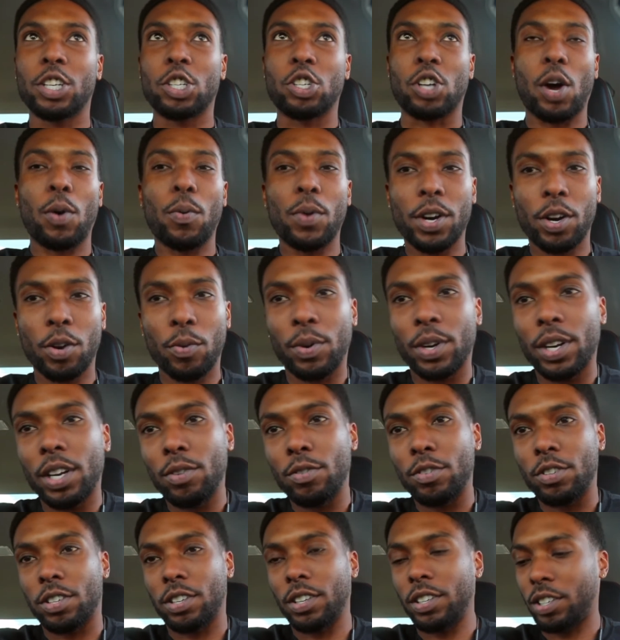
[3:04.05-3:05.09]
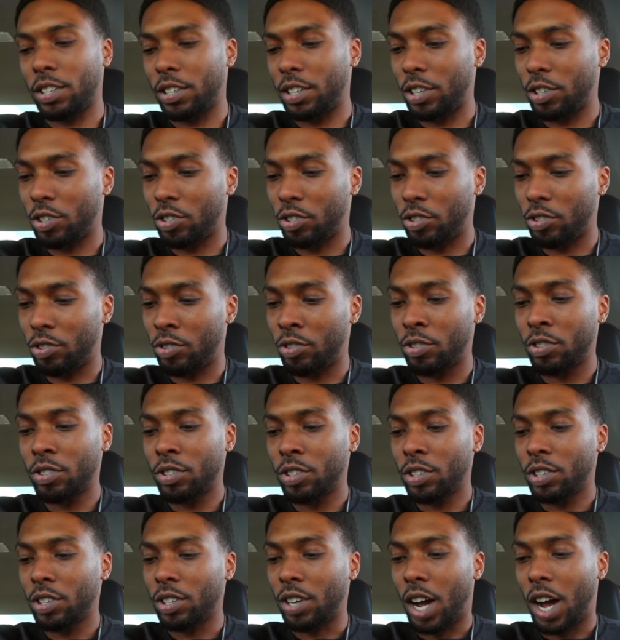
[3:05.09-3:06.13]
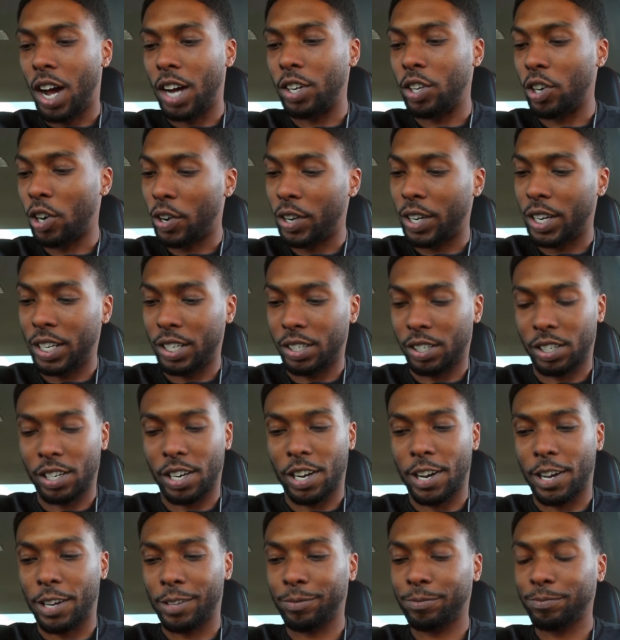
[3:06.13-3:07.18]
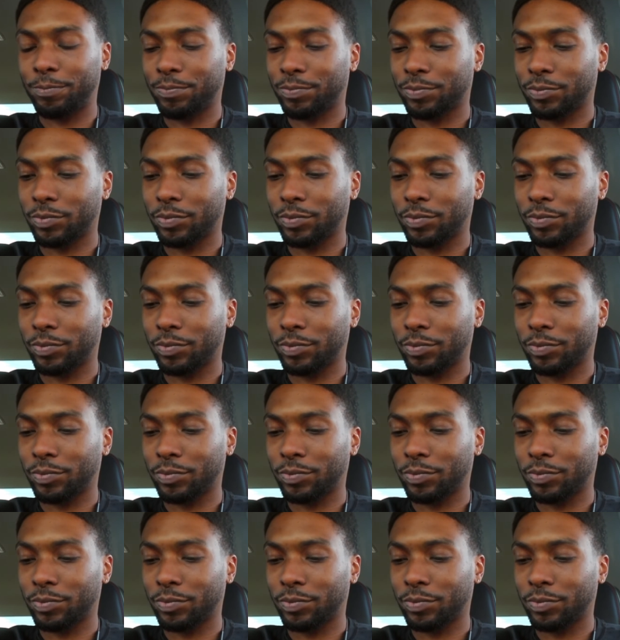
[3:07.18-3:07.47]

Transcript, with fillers: So I wonder what he was listening to during his time